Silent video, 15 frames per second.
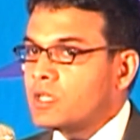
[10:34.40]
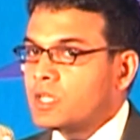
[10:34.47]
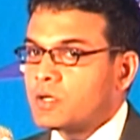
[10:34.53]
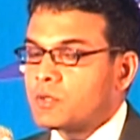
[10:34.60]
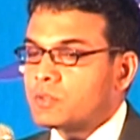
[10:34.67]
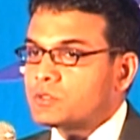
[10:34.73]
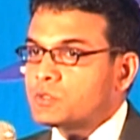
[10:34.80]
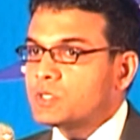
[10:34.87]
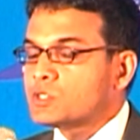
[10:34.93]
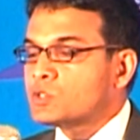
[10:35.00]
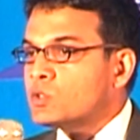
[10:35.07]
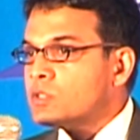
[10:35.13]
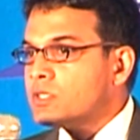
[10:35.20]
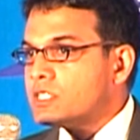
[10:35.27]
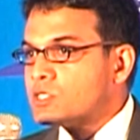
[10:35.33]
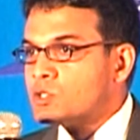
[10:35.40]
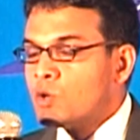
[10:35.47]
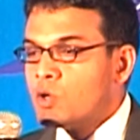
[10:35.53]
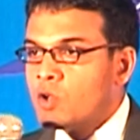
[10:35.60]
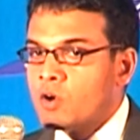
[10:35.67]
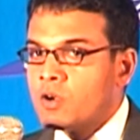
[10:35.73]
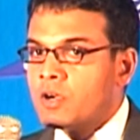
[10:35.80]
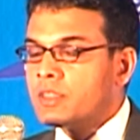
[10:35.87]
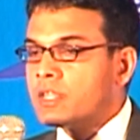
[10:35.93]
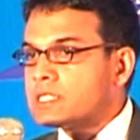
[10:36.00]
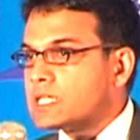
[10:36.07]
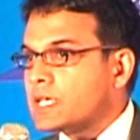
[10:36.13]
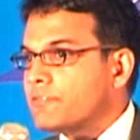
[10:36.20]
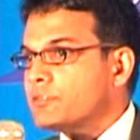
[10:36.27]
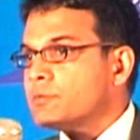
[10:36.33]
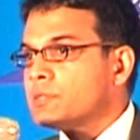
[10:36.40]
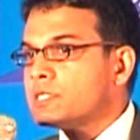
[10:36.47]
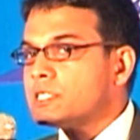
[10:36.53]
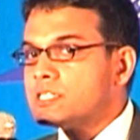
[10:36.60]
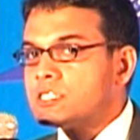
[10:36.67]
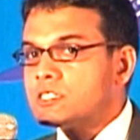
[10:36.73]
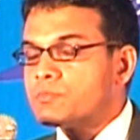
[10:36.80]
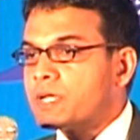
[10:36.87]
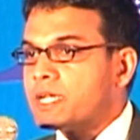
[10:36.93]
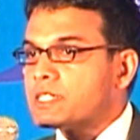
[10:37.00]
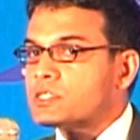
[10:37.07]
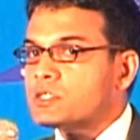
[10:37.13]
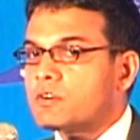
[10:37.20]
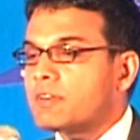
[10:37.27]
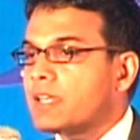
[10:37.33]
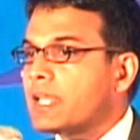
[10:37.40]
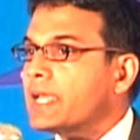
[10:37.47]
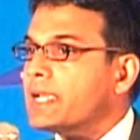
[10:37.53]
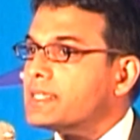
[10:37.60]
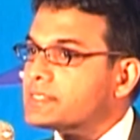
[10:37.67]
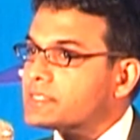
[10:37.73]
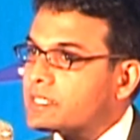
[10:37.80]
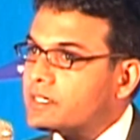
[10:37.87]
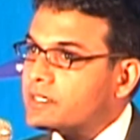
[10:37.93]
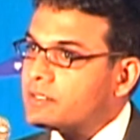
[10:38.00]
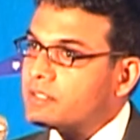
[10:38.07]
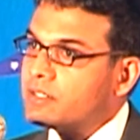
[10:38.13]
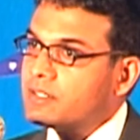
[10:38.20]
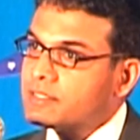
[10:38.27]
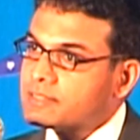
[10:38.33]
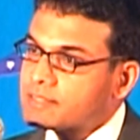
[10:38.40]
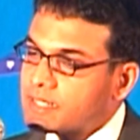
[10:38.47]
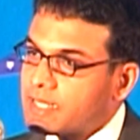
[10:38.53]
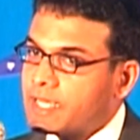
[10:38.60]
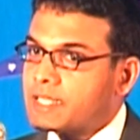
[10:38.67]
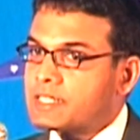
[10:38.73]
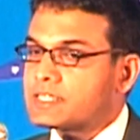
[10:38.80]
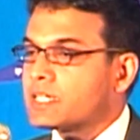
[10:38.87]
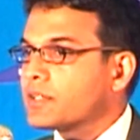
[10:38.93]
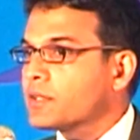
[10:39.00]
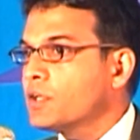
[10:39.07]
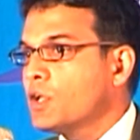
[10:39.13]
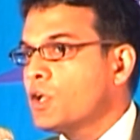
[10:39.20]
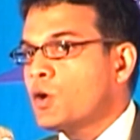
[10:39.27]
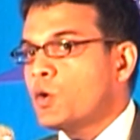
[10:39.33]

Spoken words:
Now, so it's no longer in this ephemeral space of likes and dislikes and